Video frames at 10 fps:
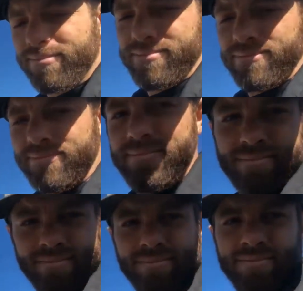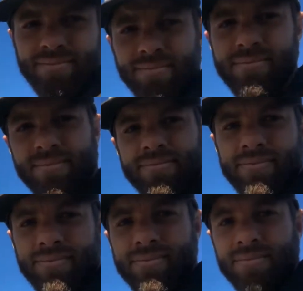All right.
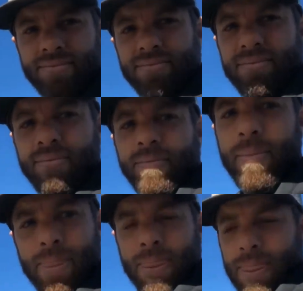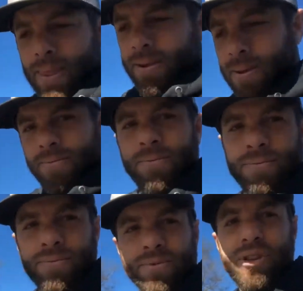Uh, I'm sorry if we
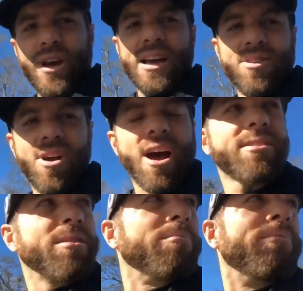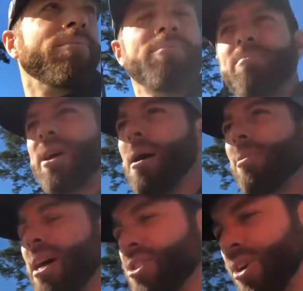were. You guys are awesome. God
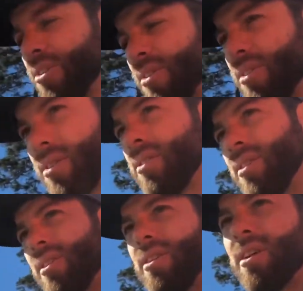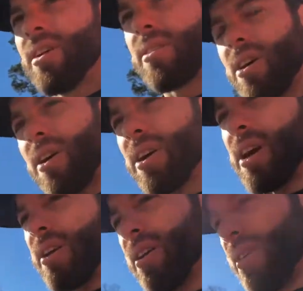bless you. It's all good.